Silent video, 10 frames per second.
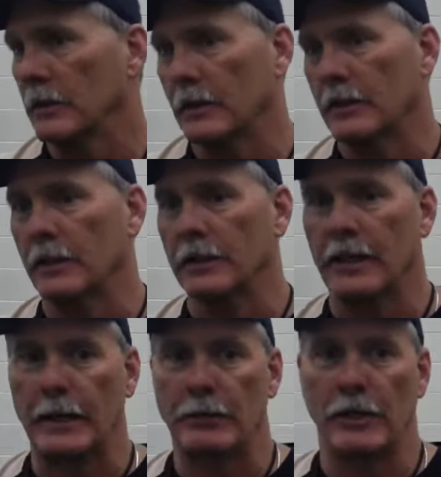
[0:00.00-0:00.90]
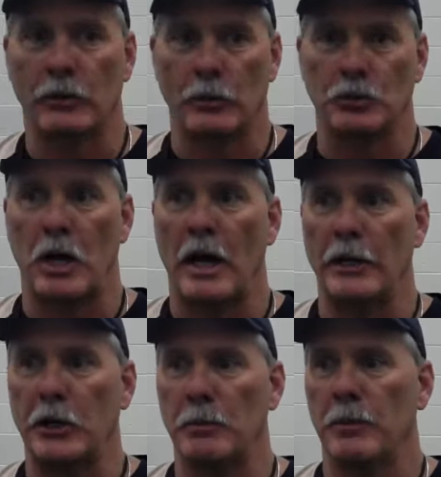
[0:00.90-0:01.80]
It came down to where it was
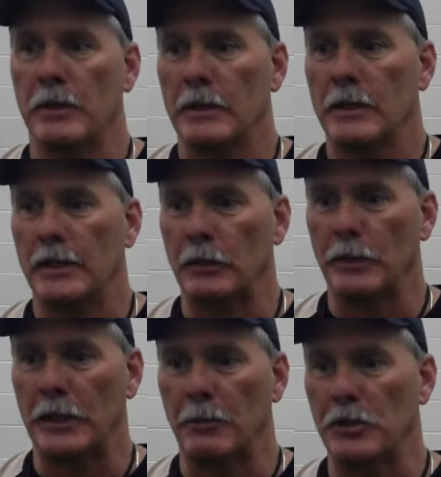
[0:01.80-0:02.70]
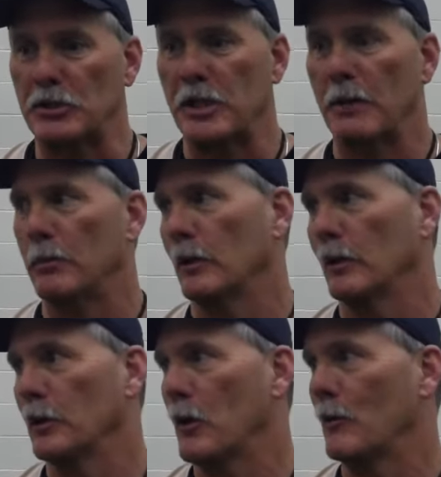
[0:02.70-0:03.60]
tied up, and we had a pre-snap
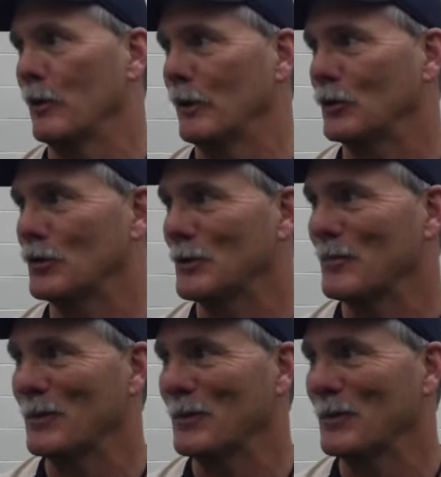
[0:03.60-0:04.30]
penalty on offense.